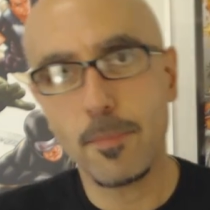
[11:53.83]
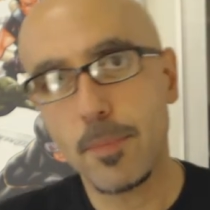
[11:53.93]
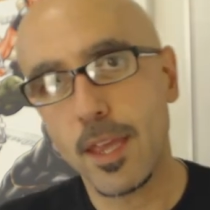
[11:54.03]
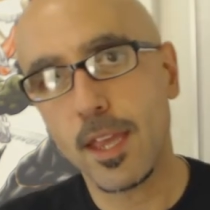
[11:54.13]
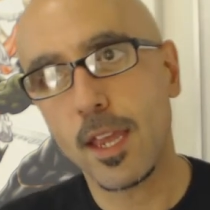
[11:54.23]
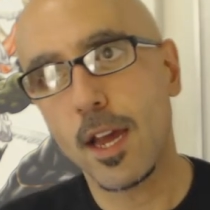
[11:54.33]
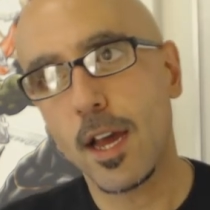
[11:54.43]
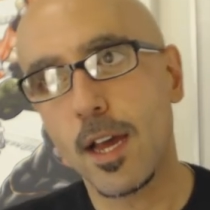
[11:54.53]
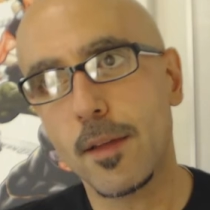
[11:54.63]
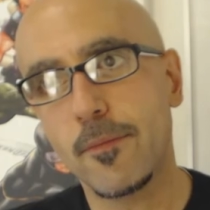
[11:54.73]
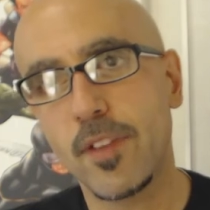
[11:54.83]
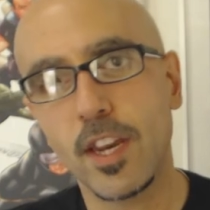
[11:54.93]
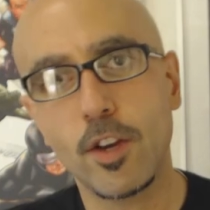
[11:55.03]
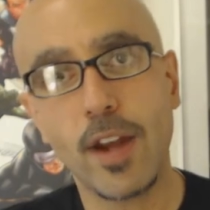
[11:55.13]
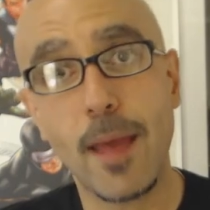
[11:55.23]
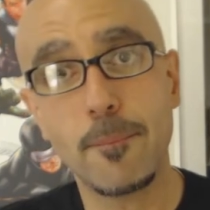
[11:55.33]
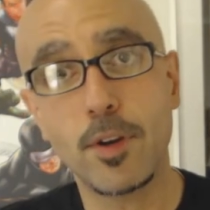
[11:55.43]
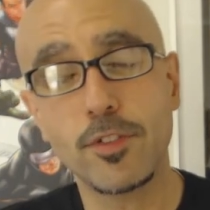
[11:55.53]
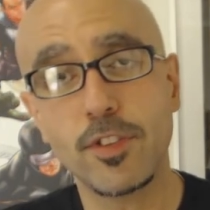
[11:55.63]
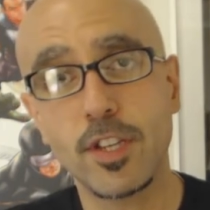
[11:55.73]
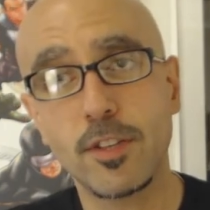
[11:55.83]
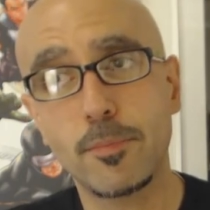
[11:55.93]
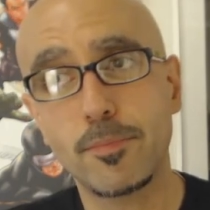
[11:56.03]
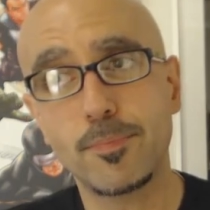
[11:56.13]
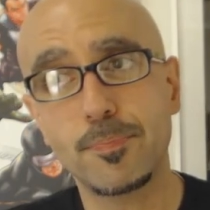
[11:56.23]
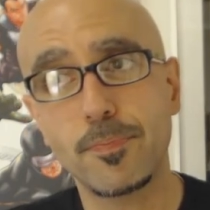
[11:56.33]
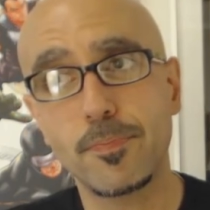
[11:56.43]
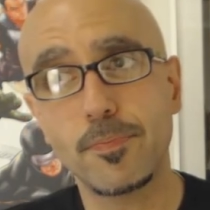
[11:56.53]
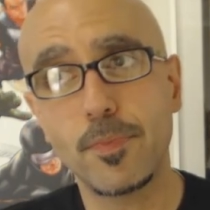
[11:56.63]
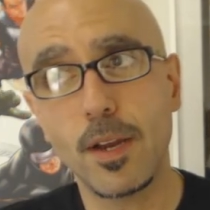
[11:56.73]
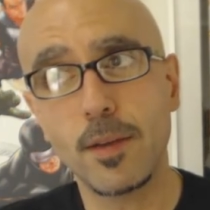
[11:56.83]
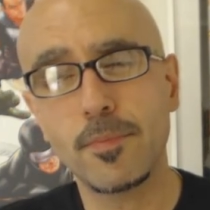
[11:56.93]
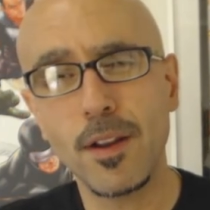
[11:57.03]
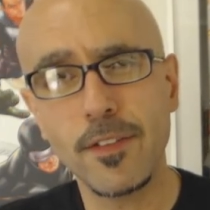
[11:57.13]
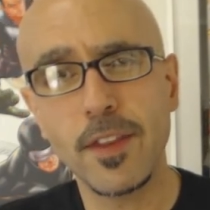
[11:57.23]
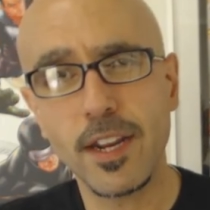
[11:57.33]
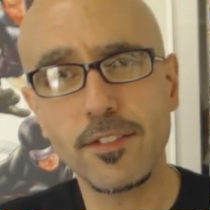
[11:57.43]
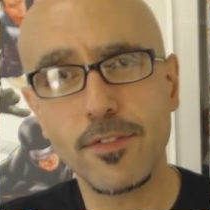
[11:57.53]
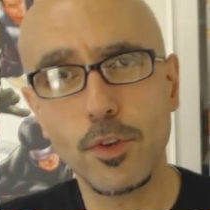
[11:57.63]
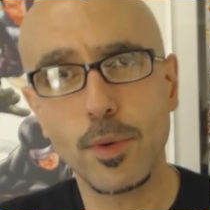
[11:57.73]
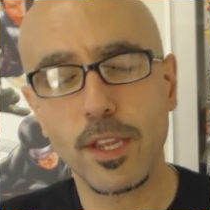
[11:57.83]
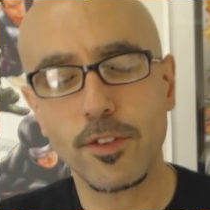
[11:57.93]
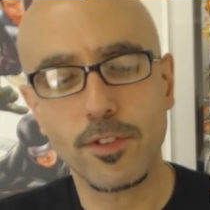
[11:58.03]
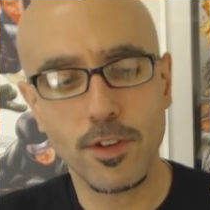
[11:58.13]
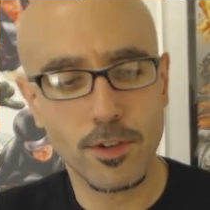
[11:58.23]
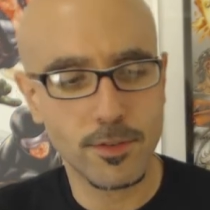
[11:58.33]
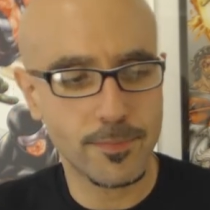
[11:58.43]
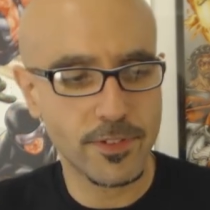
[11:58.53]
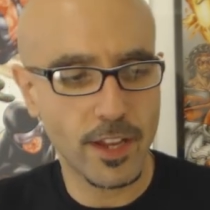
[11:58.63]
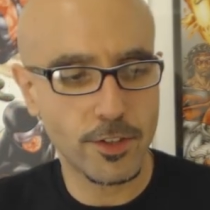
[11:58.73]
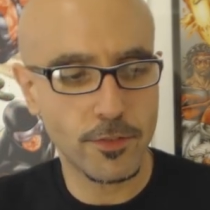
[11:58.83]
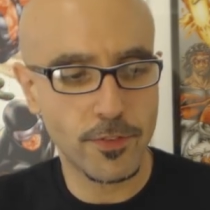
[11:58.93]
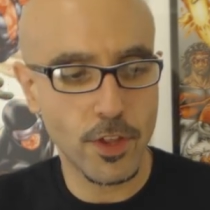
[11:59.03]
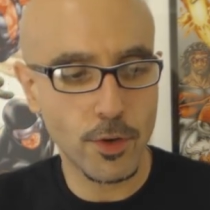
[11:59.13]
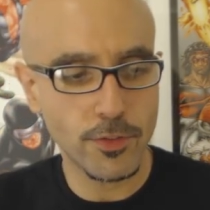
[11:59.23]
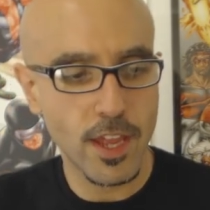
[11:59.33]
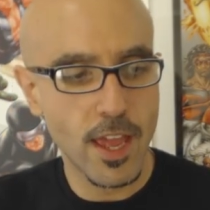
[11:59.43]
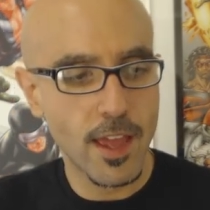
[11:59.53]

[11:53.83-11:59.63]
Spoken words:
being videoed and posted probably in the next few weeks. So stay tuned for those.